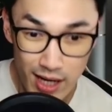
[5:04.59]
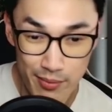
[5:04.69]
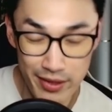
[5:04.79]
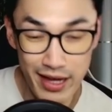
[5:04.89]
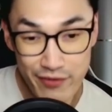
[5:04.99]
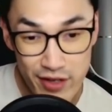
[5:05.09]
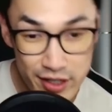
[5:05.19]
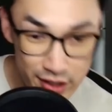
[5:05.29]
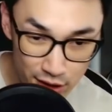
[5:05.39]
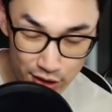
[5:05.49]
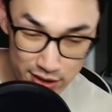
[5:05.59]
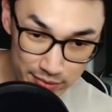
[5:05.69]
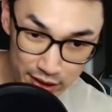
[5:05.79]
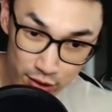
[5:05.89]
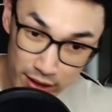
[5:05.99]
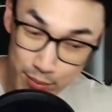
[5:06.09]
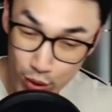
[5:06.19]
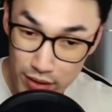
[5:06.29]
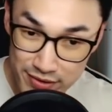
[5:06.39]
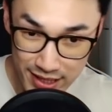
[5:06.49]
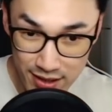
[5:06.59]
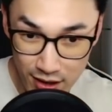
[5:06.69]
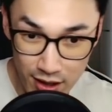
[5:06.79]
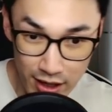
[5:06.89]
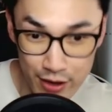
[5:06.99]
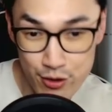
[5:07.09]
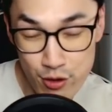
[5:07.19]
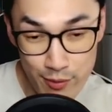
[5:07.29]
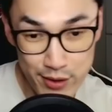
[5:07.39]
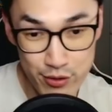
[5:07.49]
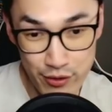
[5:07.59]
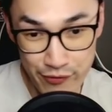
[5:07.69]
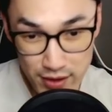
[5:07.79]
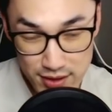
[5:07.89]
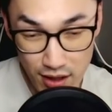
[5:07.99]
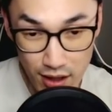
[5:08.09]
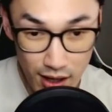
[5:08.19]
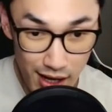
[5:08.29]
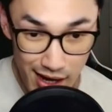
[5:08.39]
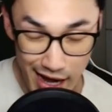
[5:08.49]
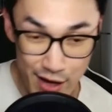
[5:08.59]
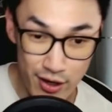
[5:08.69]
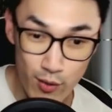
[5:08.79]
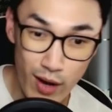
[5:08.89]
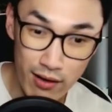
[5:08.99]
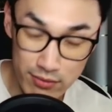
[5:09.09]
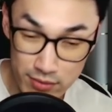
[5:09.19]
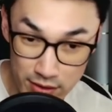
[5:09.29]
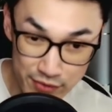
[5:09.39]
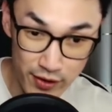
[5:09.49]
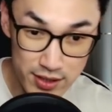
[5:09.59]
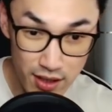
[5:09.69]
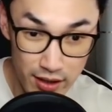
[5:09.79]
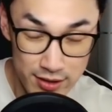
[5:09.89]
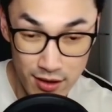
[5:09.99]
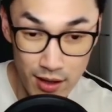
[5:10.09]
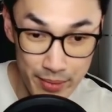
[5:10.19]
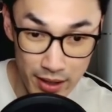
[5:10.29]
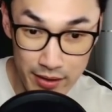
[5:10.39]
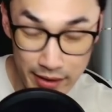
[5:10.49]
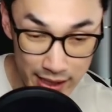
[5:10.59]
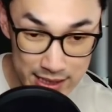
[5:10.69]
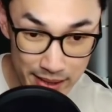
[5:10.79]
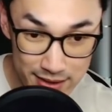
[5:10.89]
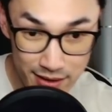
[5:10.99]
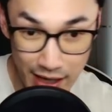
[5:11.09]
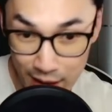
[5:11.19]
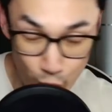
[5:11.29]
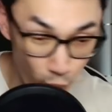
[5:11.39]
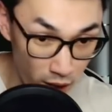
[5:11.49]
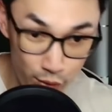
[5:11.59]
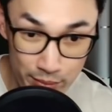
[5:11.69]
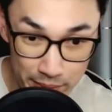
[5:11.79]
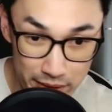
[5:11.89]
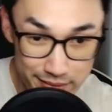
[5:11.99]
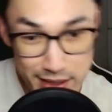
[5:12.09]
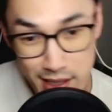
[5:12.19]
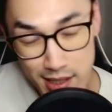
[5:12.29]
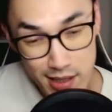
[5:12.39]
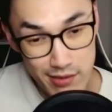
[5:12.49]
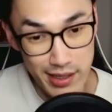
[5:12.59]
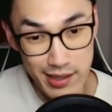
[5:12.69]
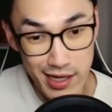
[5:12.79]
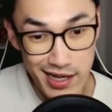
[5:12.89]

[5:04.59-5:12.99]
But then after a year or something, you get bored of the second car and you go back to your first car, and you're like, wow, this first car is a lot better than I expected and what I remembered, right?